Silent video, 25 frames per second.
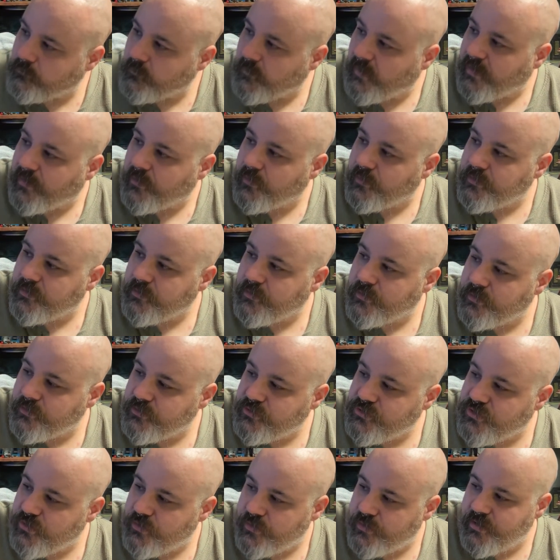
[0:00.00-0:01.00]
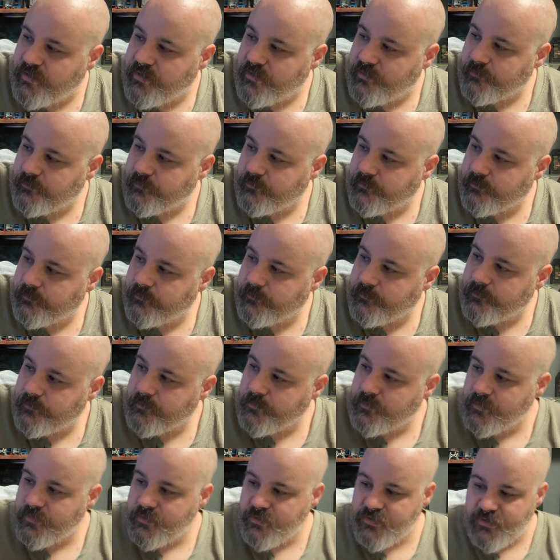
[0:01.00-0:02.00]
Could show you
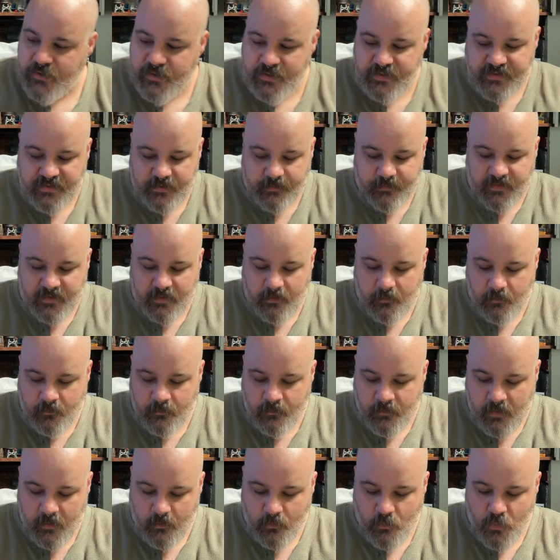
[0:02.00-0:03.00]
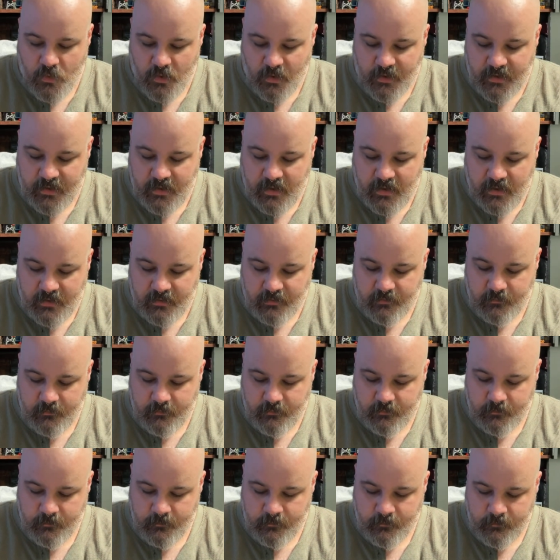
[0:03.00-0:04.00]
something I'm working on.
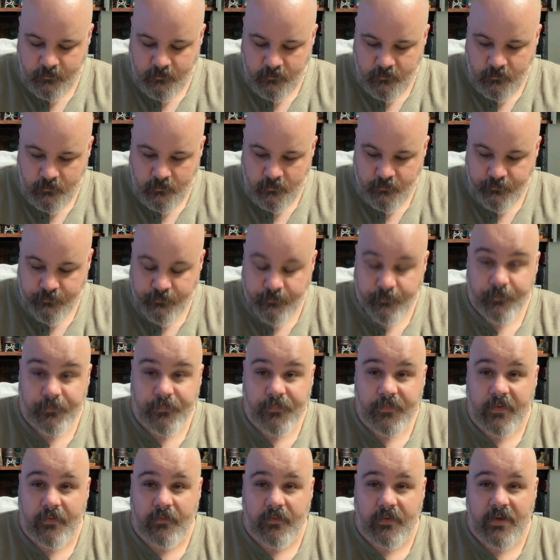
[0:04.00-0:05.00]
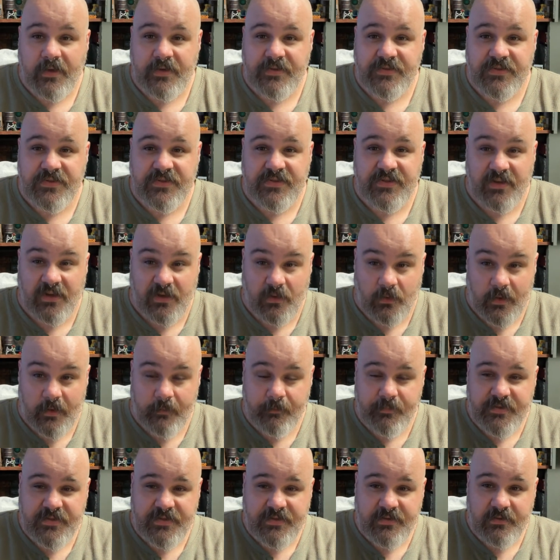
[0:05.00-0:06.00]
Give you guys just a
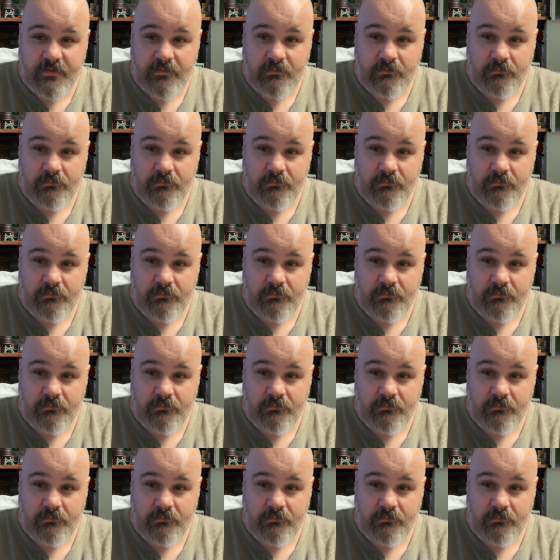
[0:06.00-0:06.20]
glimpse.